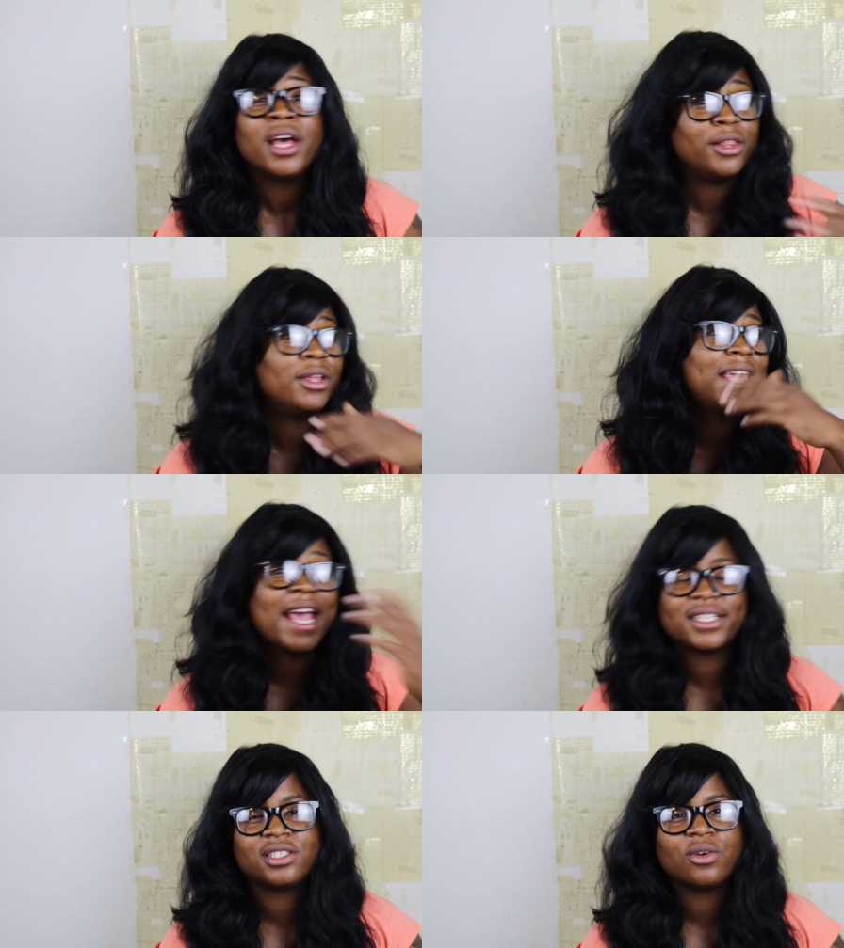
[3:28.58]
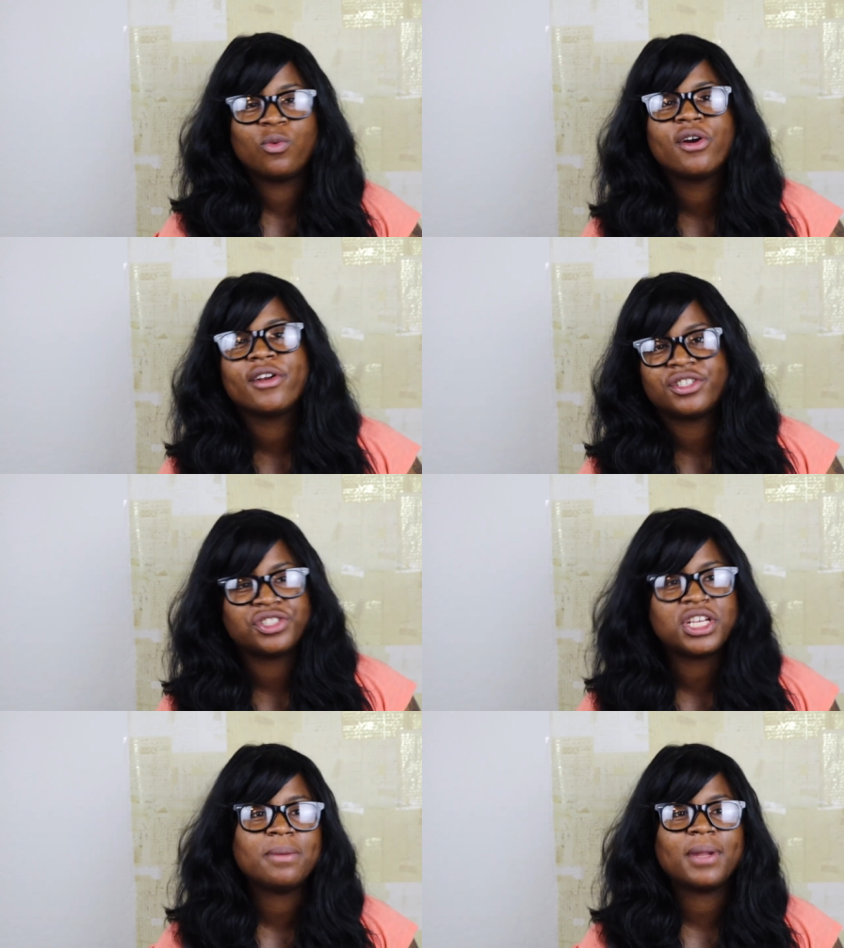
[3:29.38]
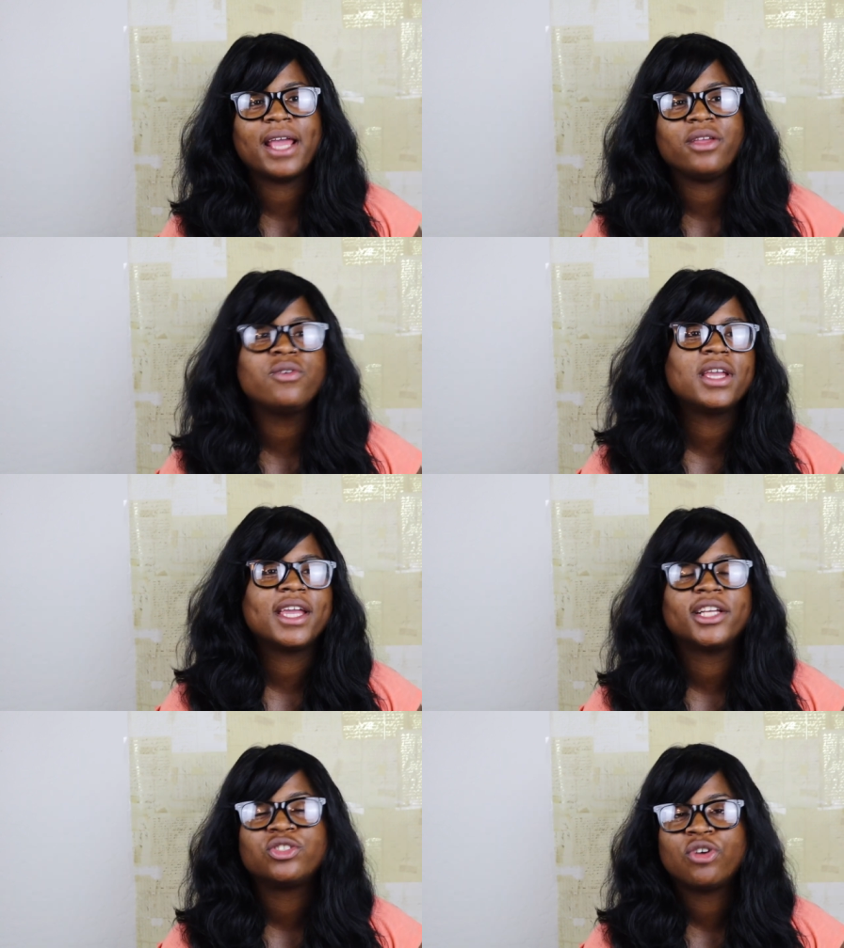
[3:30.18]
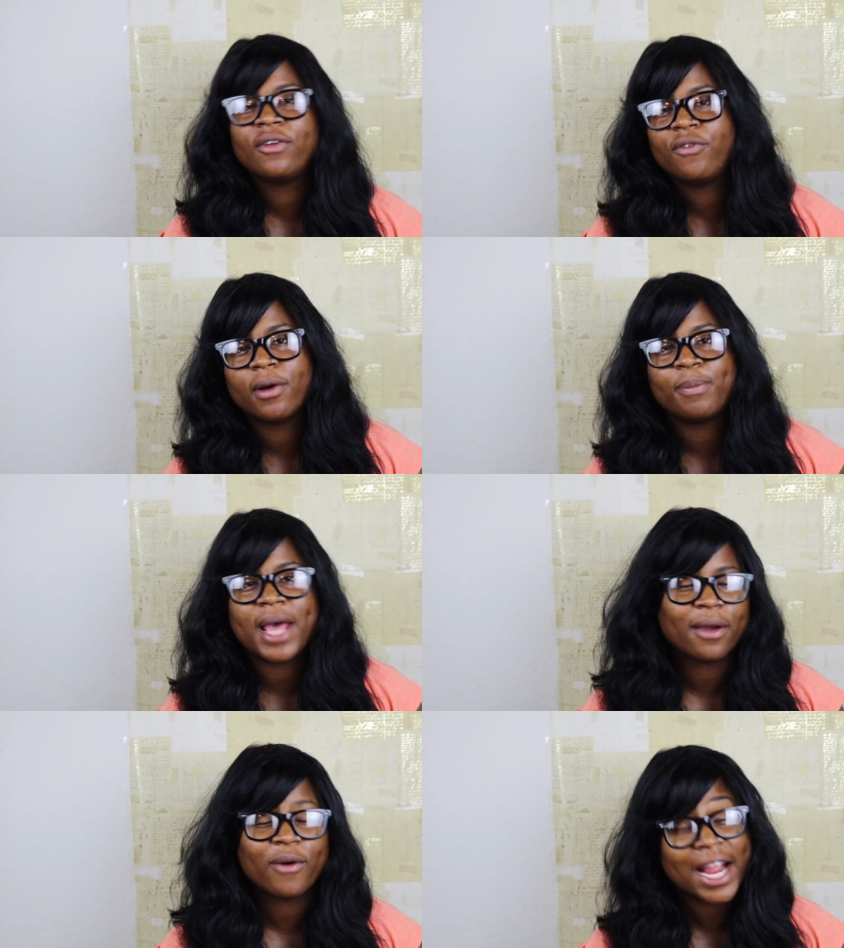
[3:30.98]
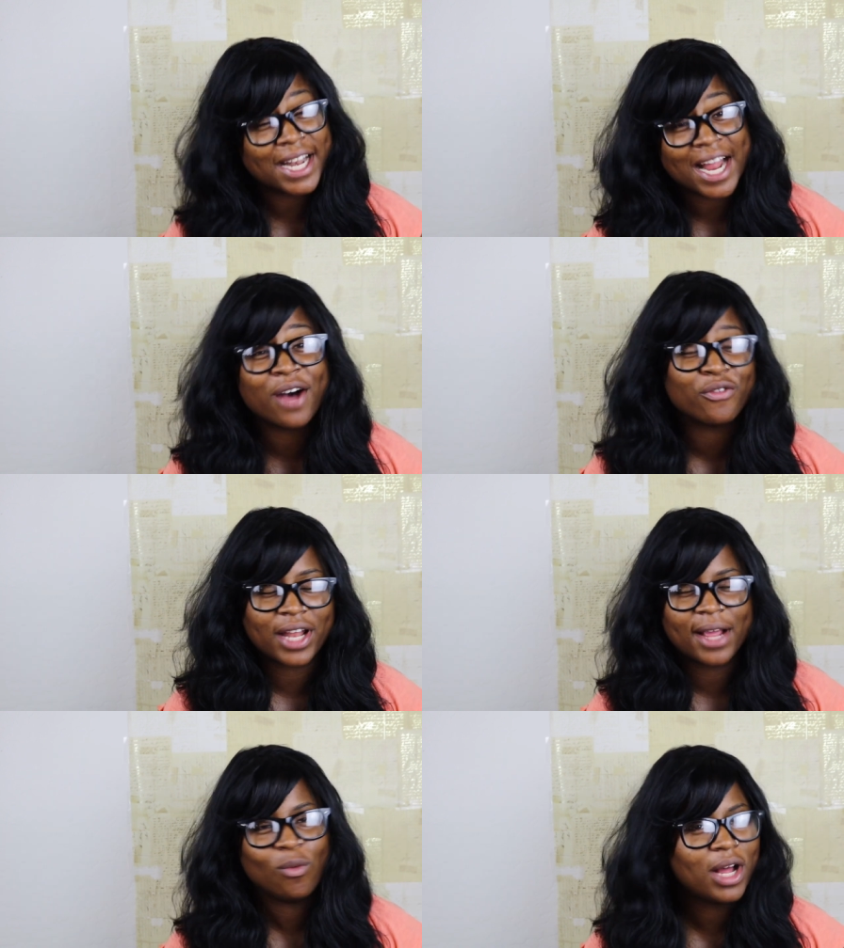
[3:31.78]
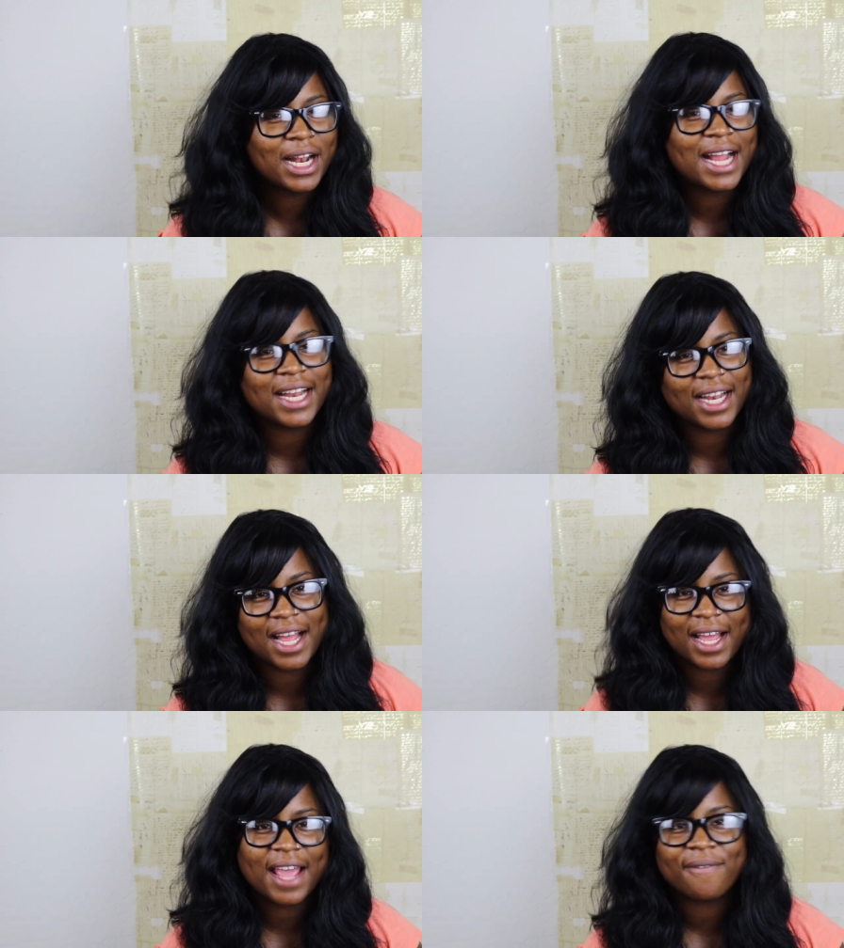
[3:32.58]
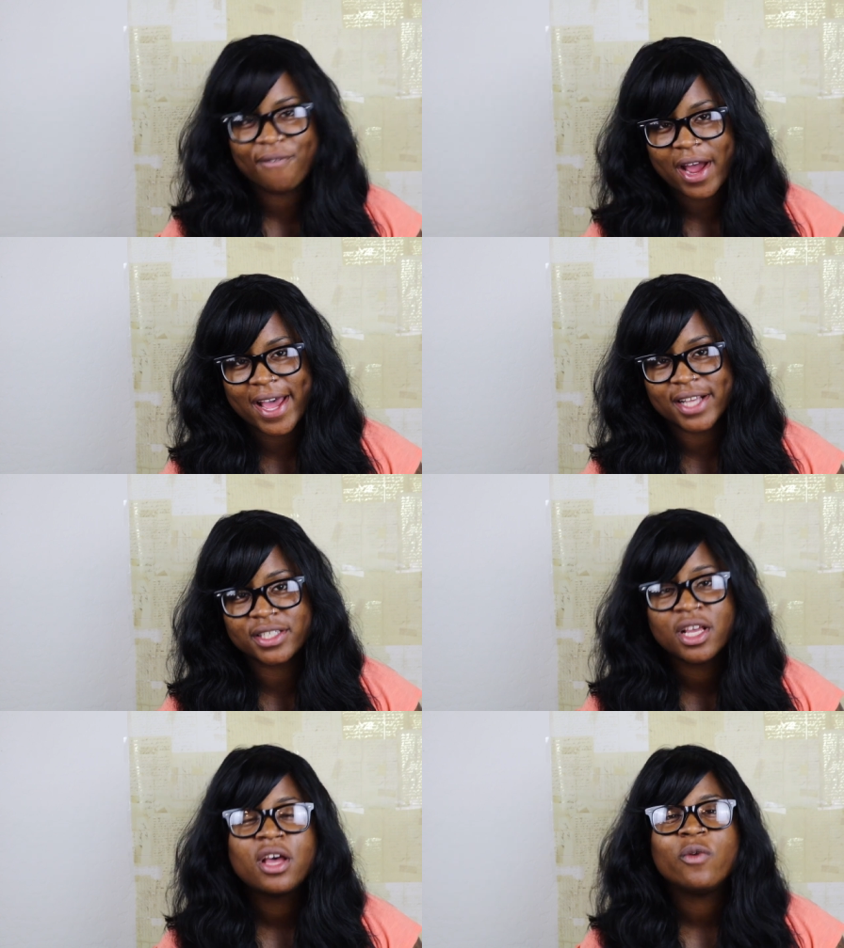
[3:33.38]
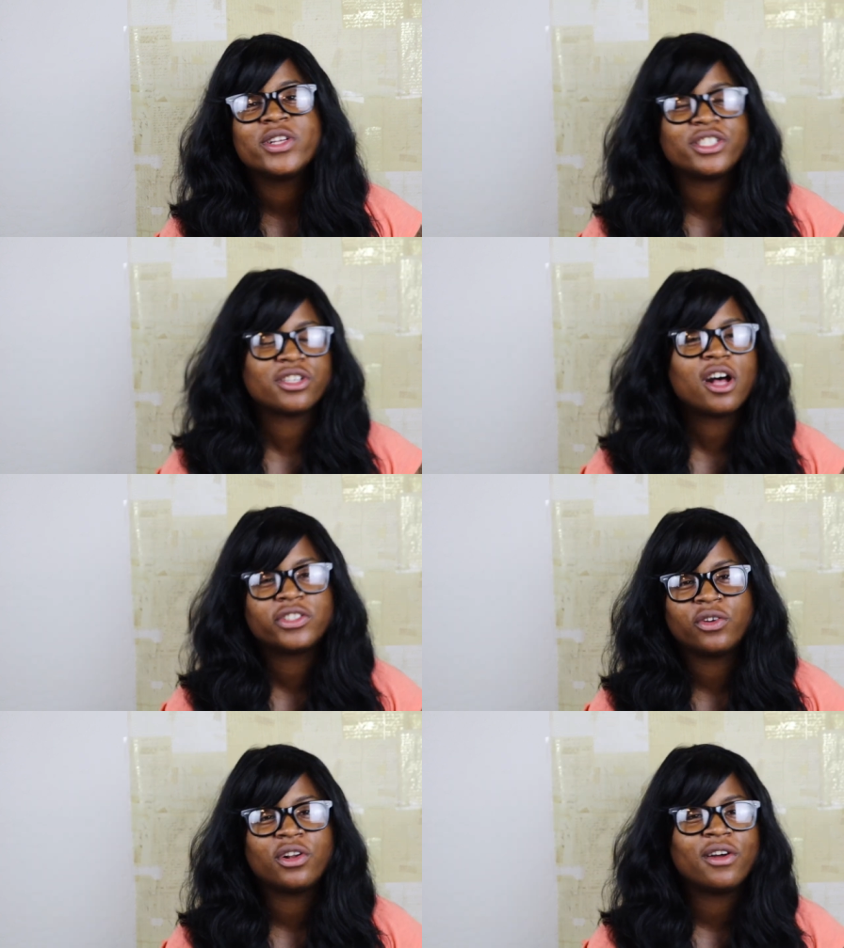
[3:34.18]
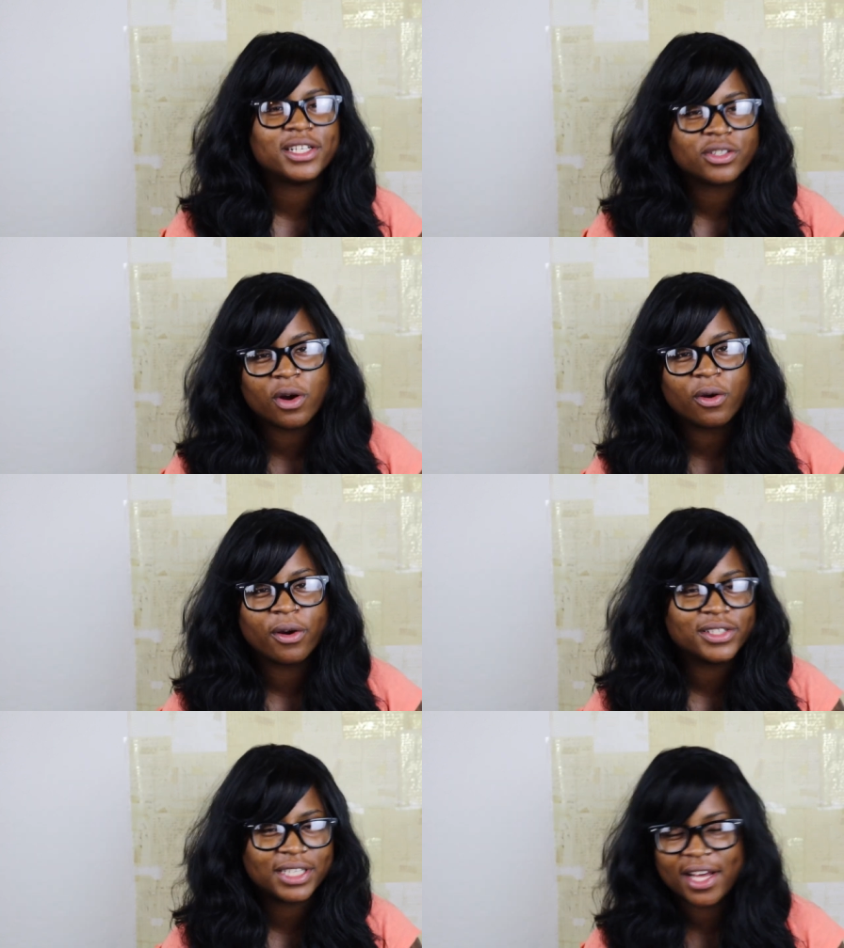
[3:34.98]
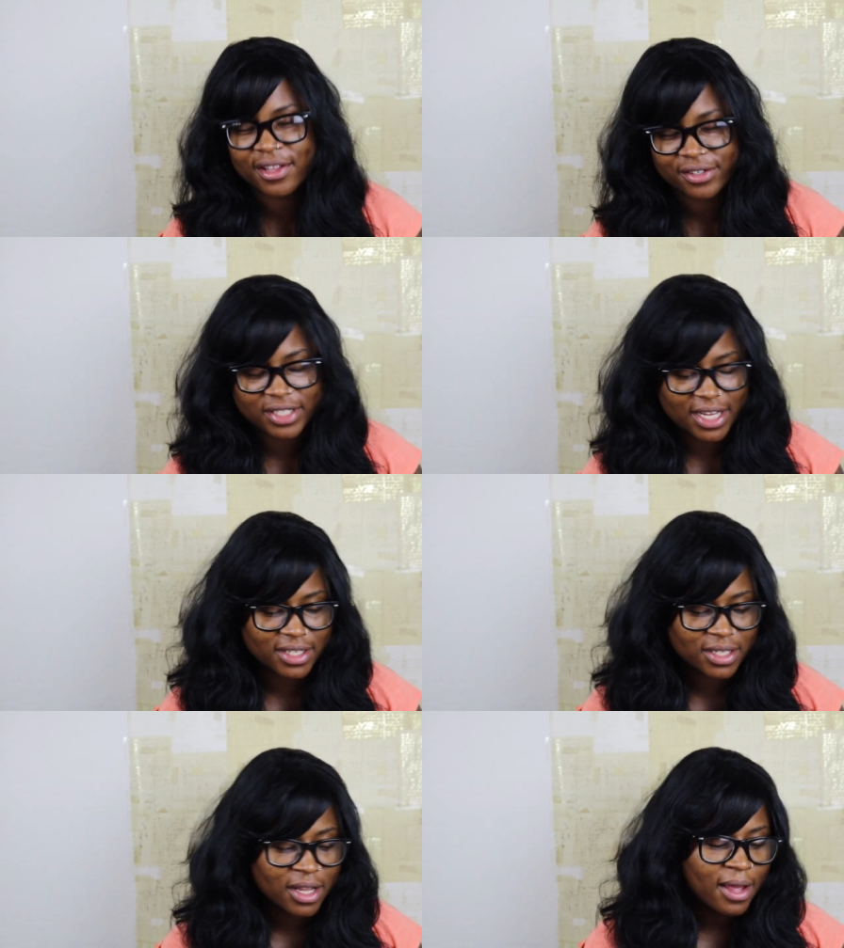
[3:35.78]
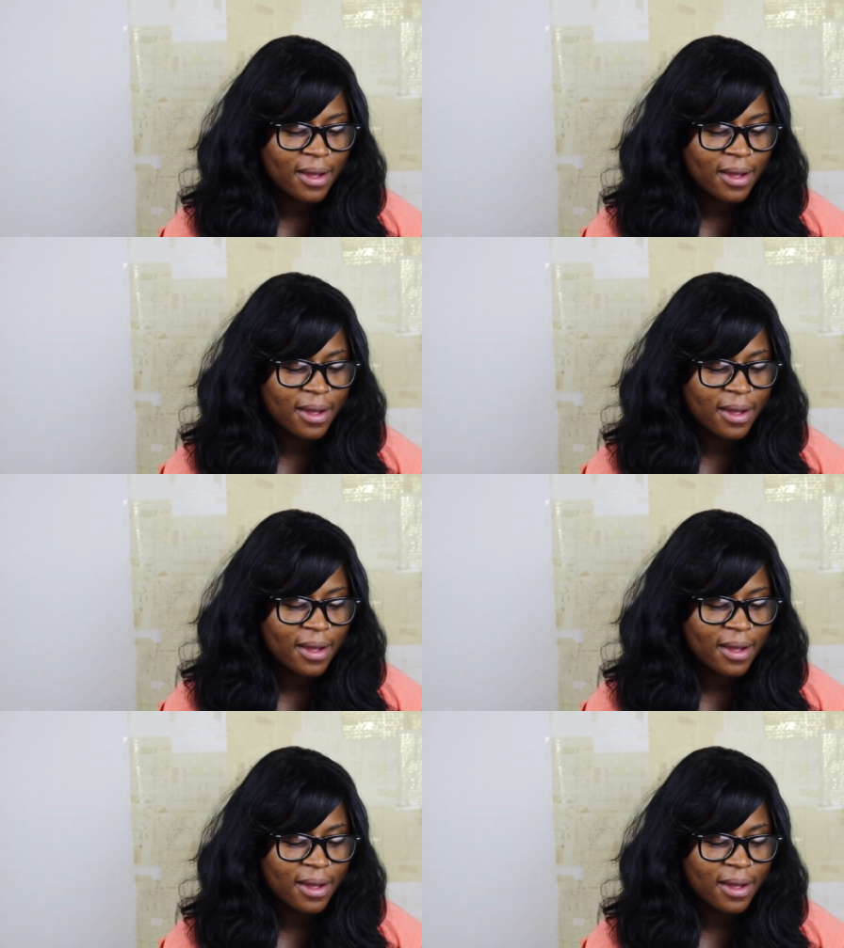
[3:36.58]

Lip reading: the cases of water is cheap. Like you can get a 24-pack right now for like $1.99 at Fry's, which is also known as Kroger's in other states.